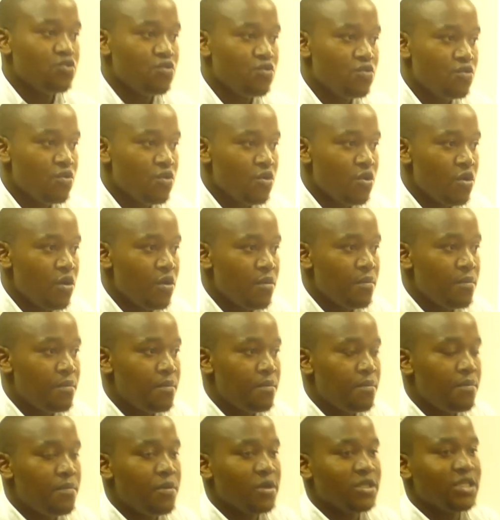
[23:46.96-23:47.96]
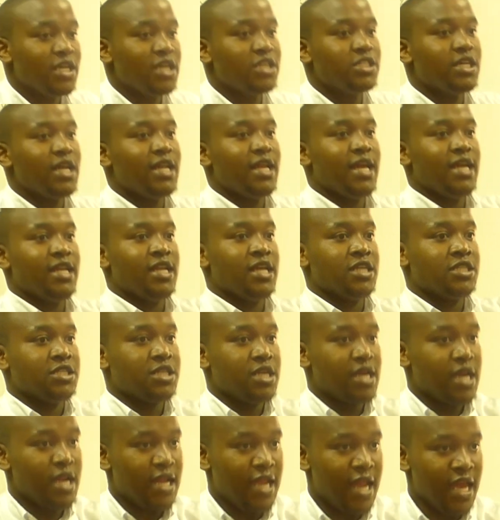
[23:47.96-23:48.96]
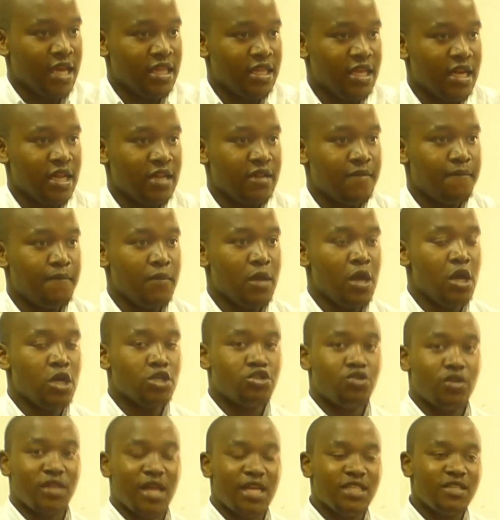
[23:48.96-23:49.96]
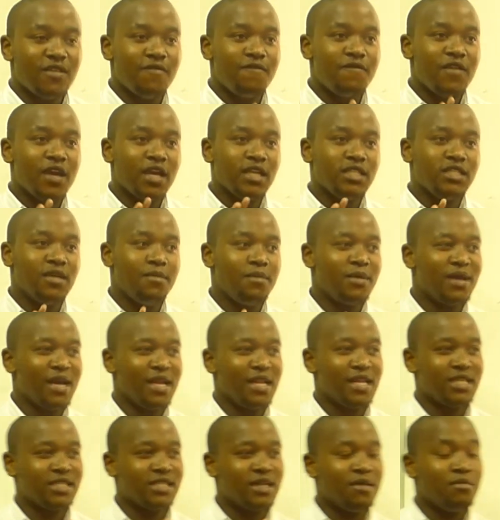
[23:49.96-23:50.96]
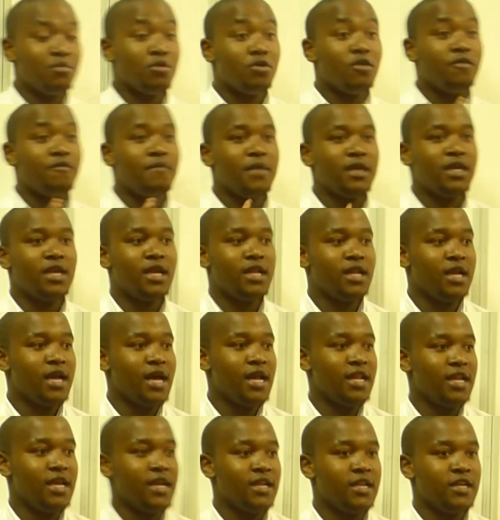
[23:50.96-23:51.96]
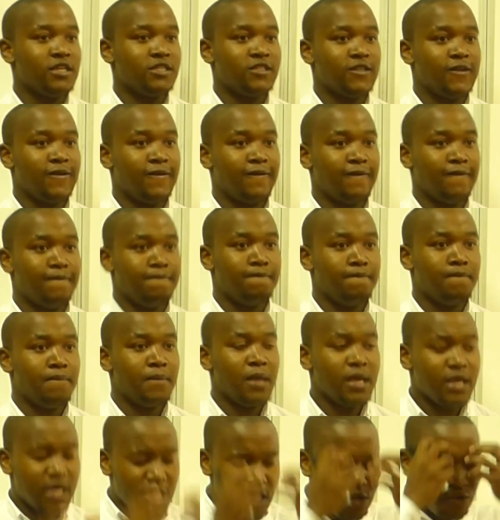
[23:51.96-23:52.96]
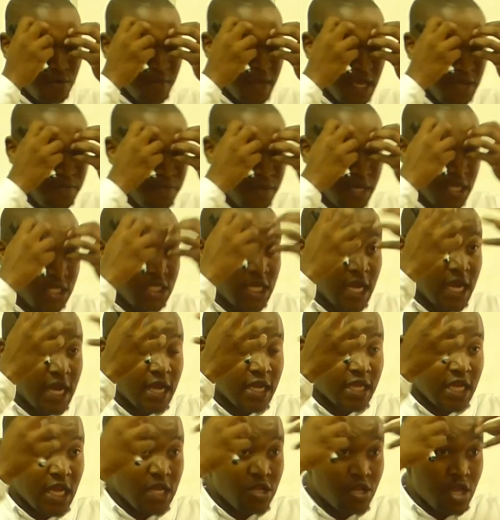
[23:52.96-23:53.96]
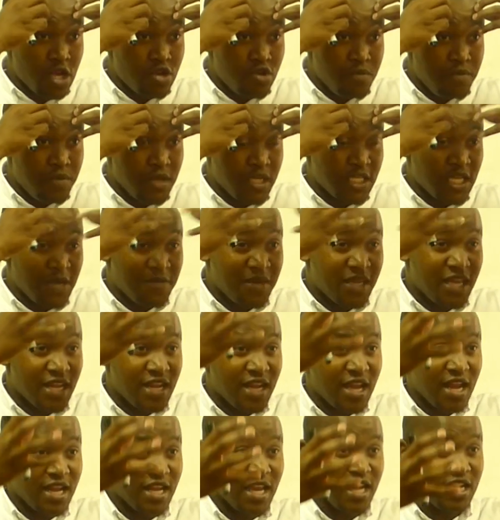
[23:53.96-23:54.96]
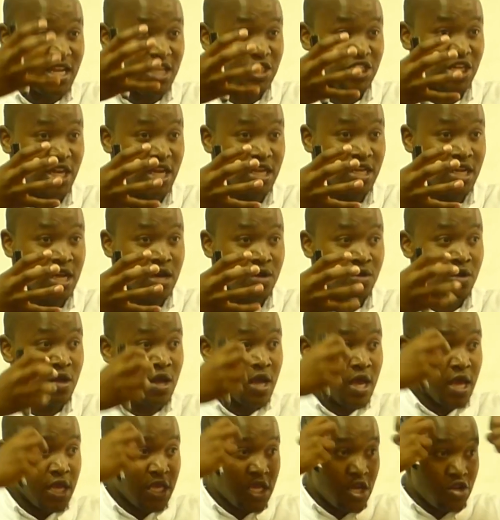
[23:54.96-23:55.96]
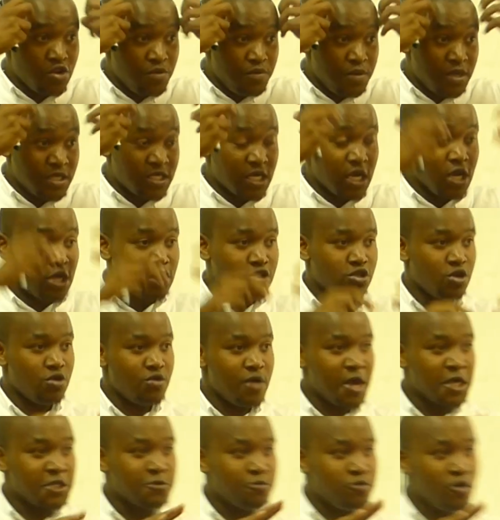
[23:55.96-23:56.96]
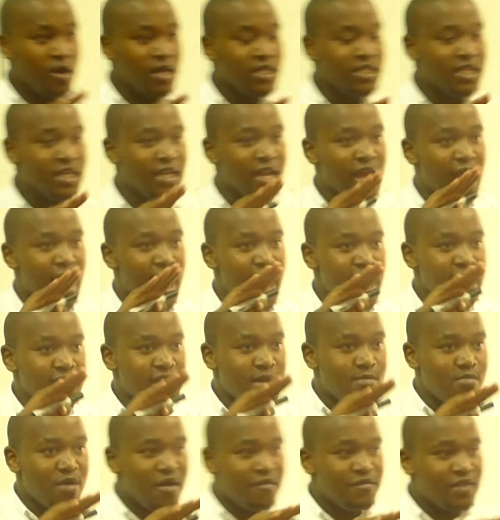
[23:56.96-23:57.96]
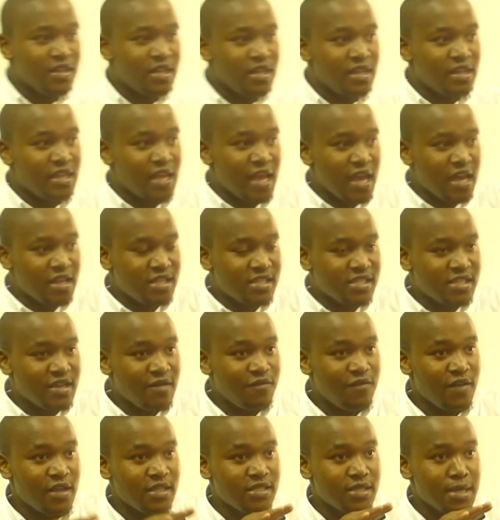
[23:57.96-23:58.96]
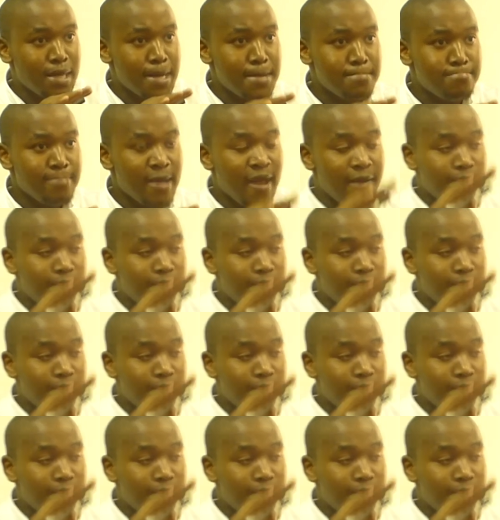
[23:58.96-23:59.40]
To potential energy, like that. So that's a very typical example of mechanical energy. Can you picture mechanical energy right now? Can you picture? So you're exploiting the height above the Earth's surface.